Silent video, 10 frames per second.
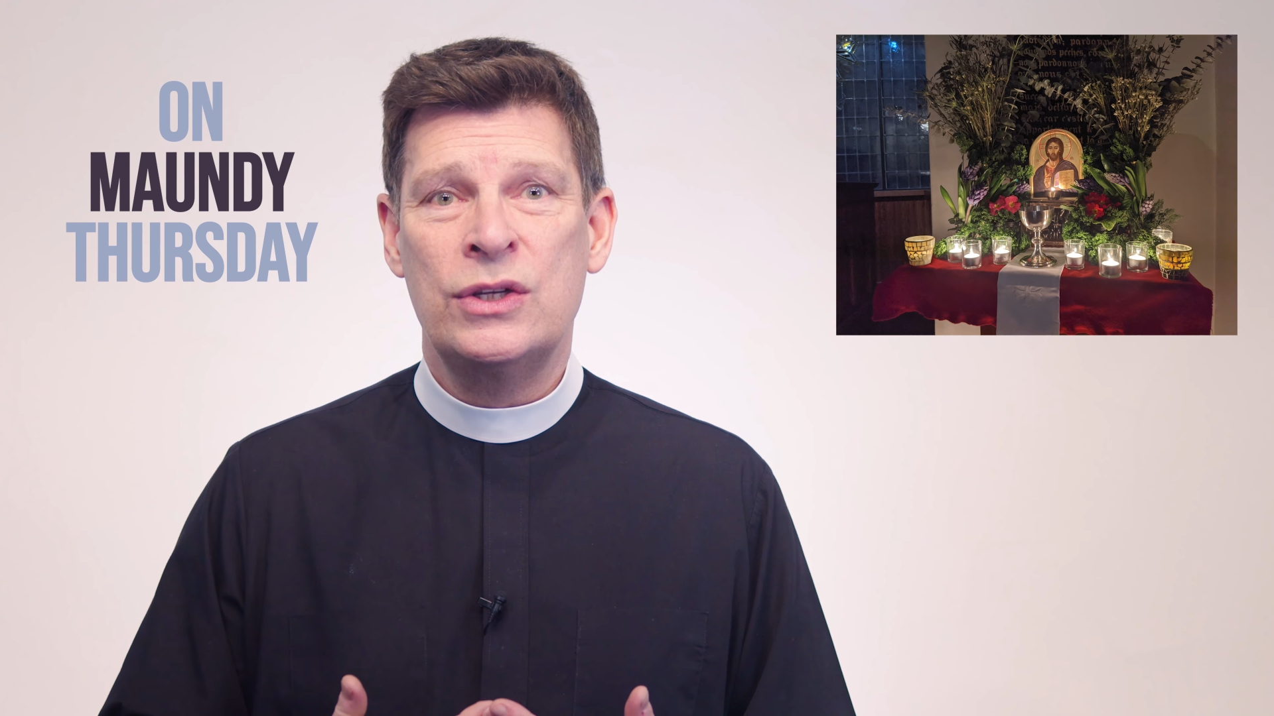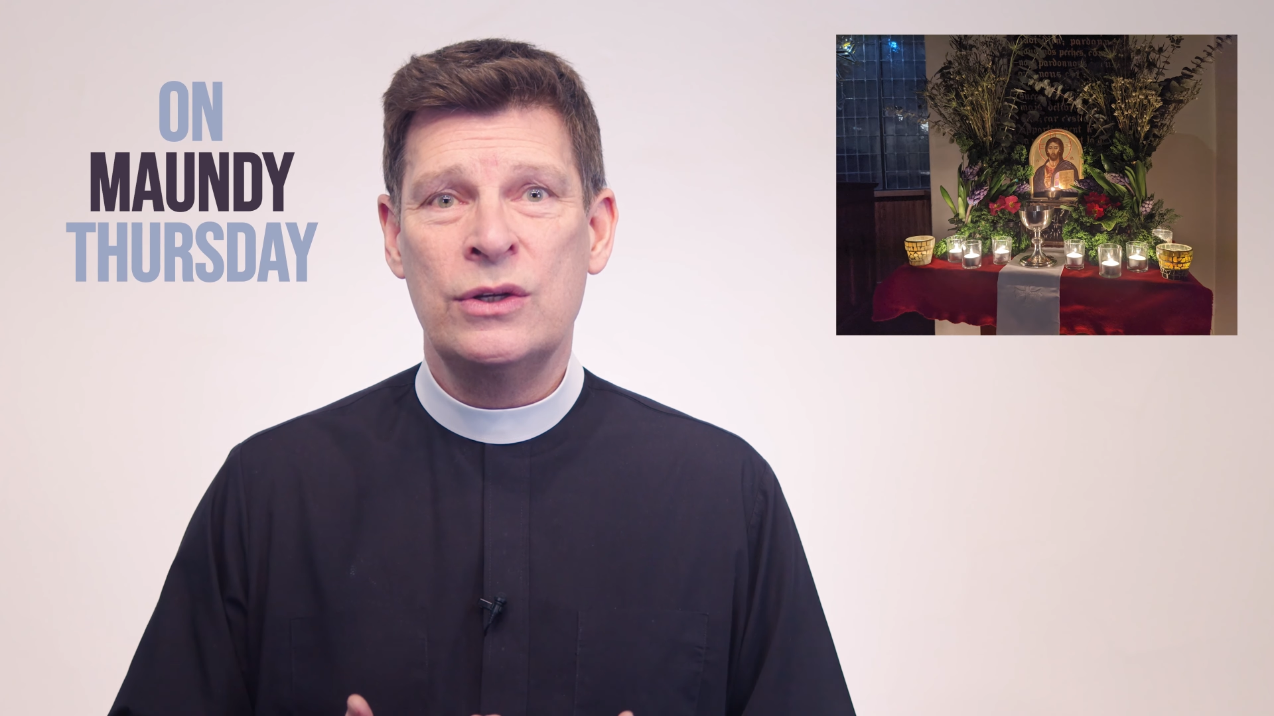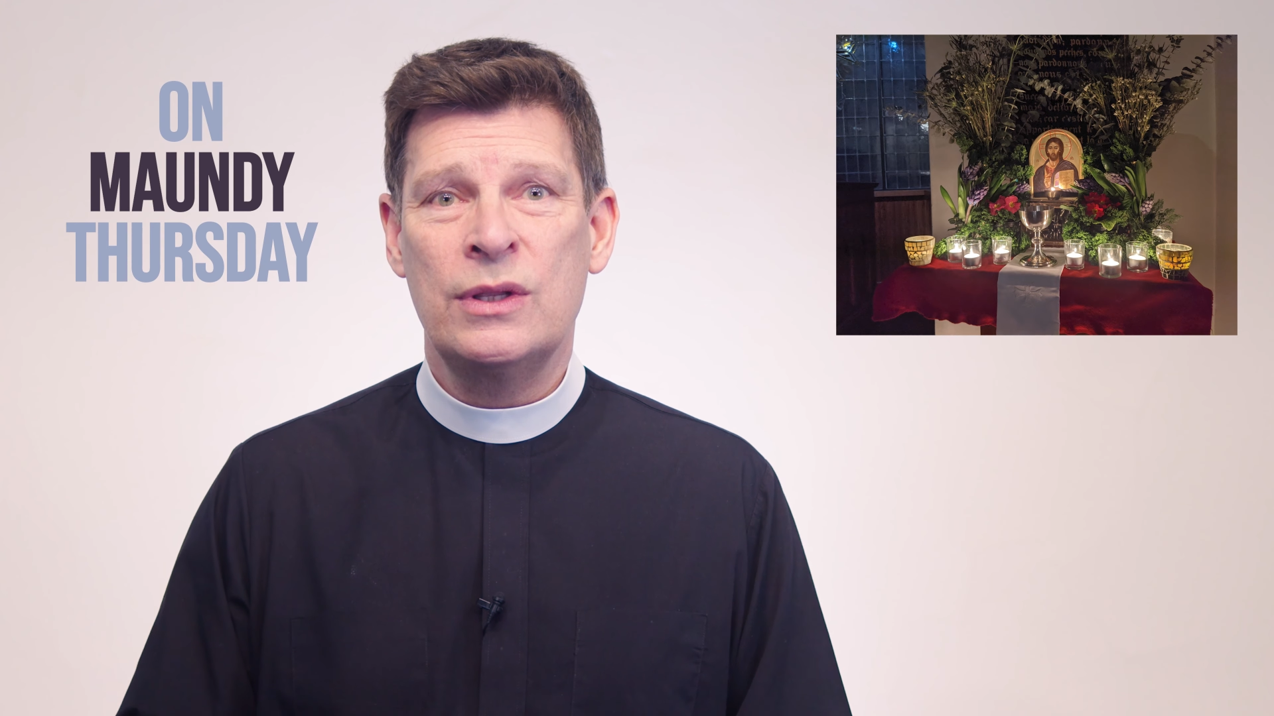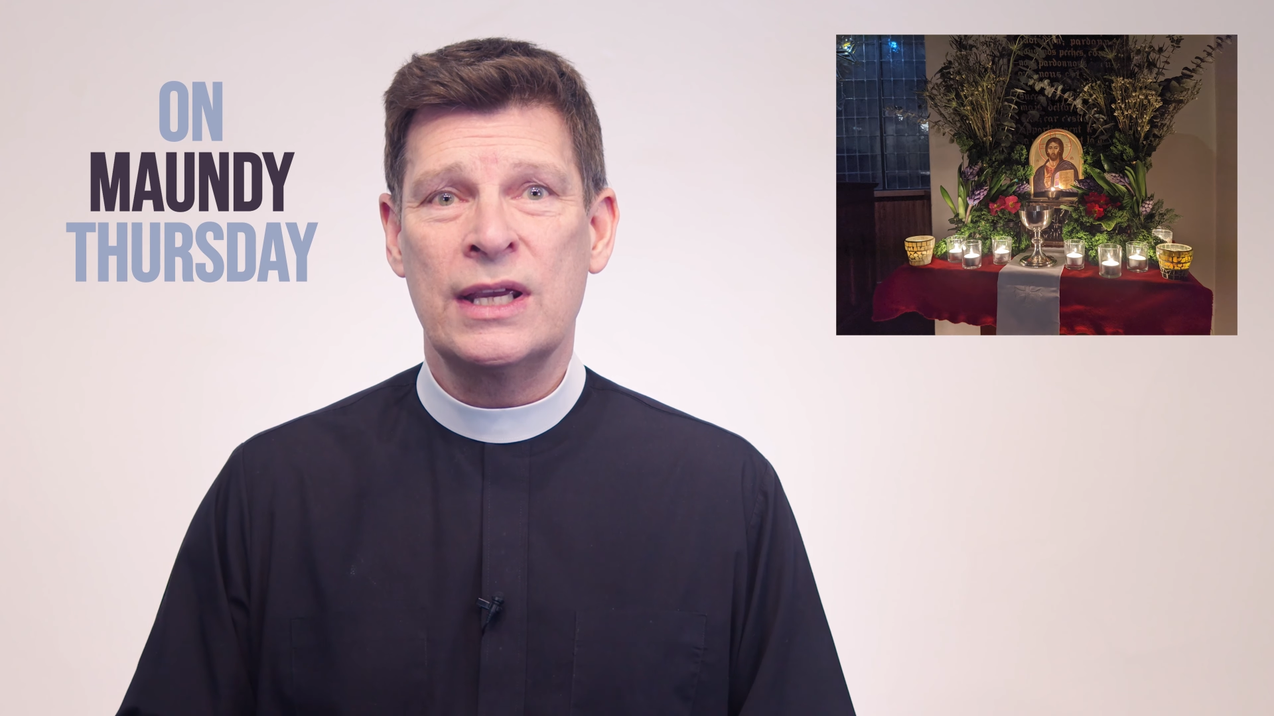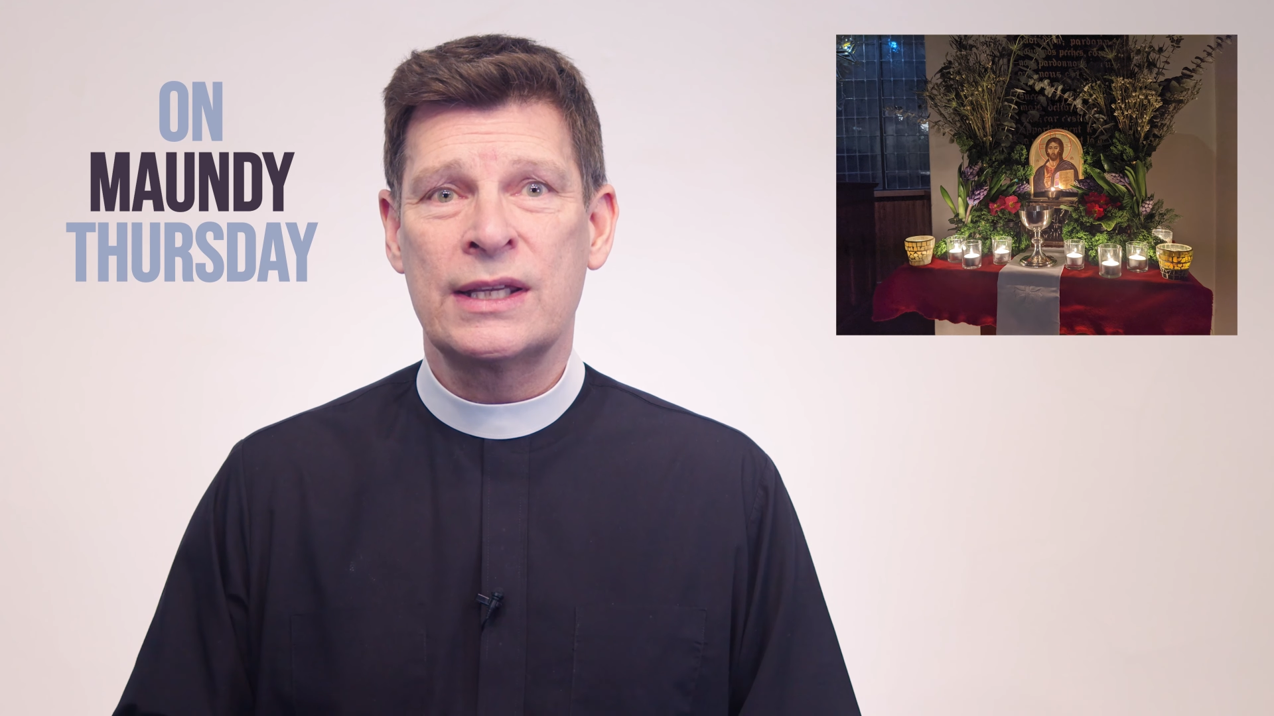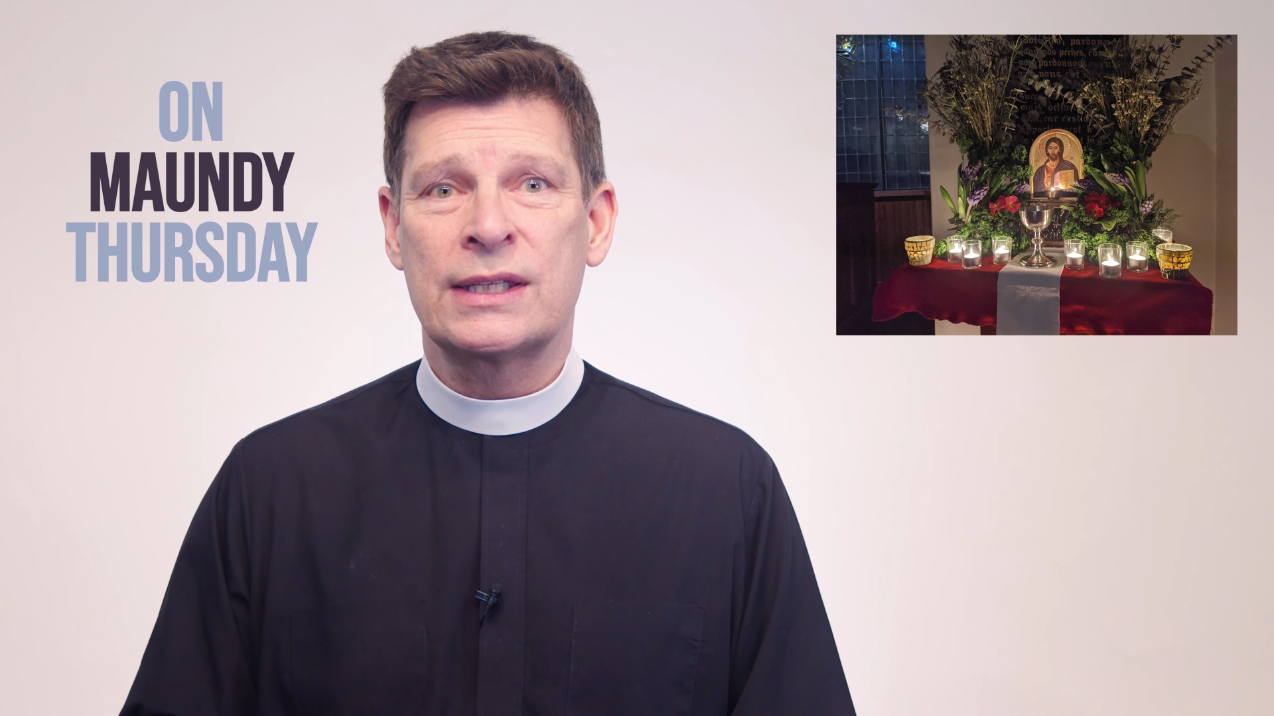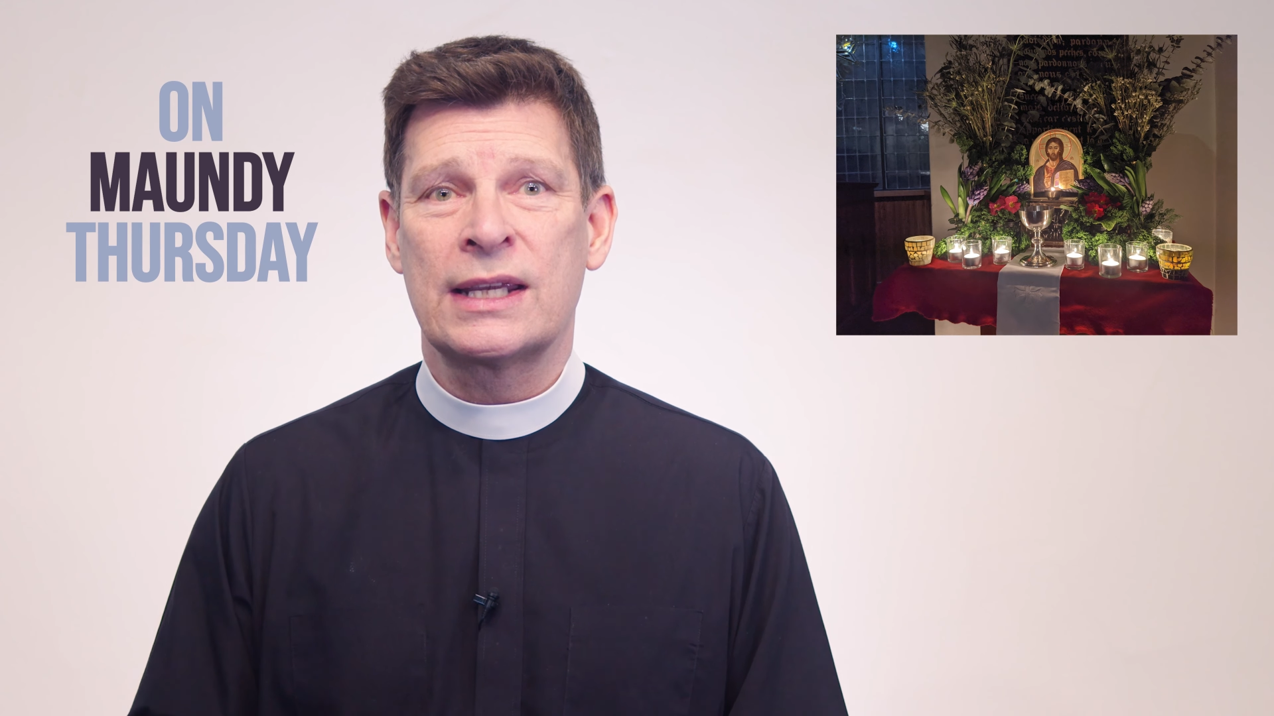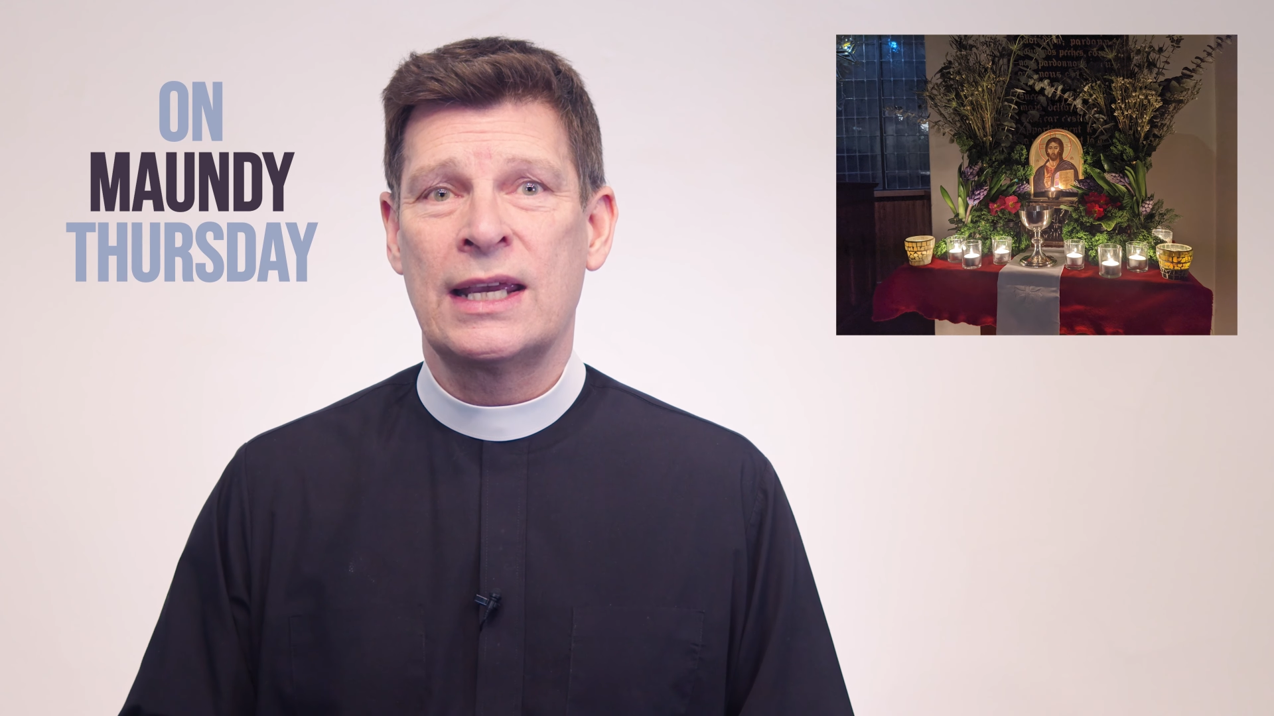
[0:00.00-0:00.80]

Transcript: "Do this